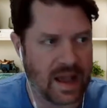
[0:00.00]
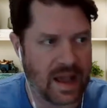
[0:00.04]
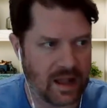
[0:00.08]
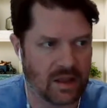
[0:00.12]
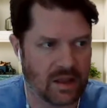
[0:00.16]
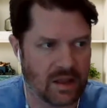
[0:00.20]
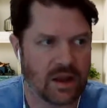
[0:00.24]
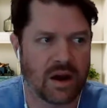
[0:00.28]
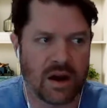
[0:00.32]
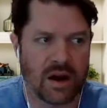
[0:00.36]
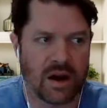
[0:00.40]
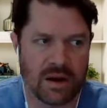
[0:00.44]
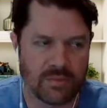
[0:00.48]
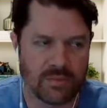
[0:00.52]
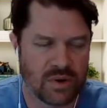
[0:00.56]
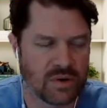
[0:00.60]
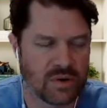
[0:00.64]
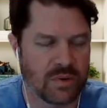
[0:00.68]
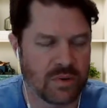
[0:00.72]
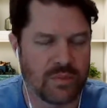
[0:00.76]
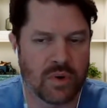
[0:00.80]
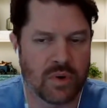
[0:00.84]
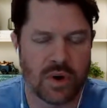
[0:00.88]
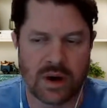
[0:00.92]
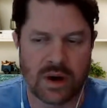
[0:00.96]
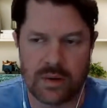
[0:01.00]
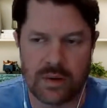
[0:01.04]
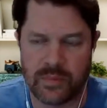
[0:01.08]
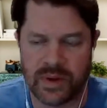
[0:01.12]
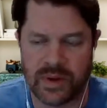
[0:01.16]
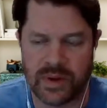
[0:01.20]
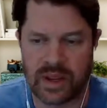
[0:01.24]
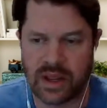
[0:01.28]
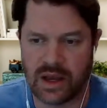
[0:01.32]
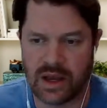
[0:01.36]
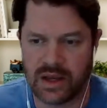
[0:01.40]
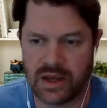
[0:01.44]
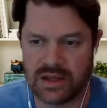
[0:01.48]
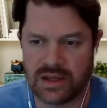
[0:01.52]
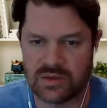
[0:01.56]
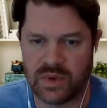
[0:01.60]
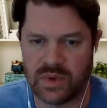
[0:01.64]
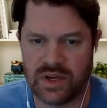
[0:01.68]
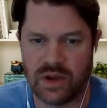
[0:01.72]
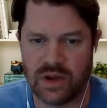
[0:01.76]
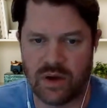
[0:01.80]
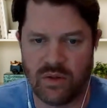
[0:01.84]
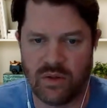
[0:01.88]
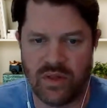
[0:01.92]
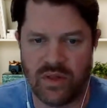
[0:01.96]
a la carte per report, because we
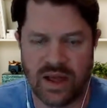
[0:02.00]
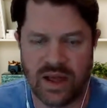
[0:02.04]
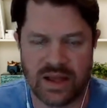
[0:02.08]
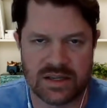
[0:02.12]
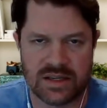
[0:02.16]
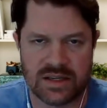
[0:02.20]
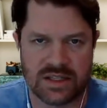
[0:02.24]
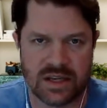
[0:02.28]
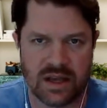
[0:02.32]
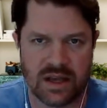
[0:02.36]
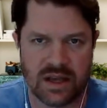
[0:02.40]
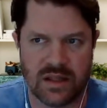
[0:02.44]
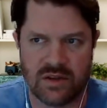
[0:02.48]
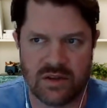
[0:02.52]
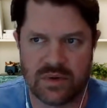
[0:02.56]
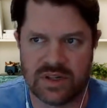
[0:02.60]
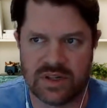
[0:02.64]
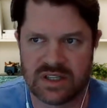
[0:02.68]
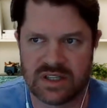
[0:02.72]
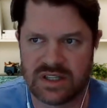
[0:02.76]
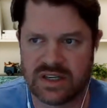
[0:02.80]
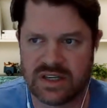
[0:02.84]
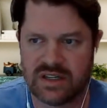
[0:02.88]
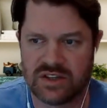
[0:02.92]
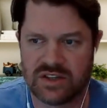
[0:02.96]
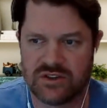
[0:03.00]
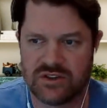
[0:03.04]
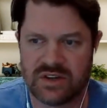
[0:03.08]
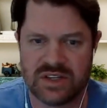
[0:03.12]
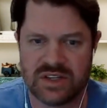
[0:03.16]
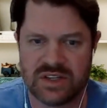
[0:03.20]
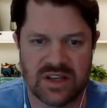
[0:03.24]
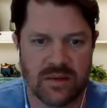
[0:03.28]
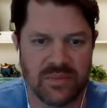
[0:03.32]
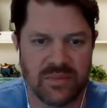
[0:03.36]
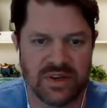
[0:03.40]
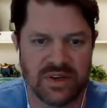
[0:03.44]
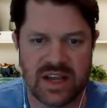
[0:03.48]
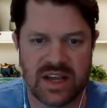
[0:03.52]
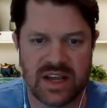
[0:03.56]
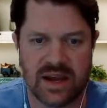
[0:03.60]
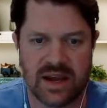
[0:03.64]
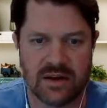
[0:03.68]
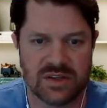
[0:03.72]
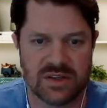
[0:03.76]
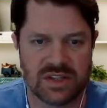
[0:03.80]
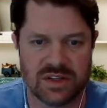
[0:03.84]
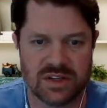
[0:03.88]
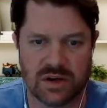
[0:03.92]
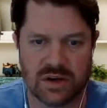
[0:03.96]
know that the real estate industry is up and
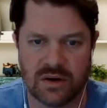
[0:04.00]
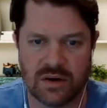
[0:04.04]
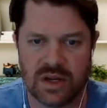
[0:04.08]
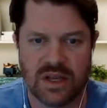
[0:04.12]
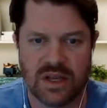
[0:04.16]
down. So,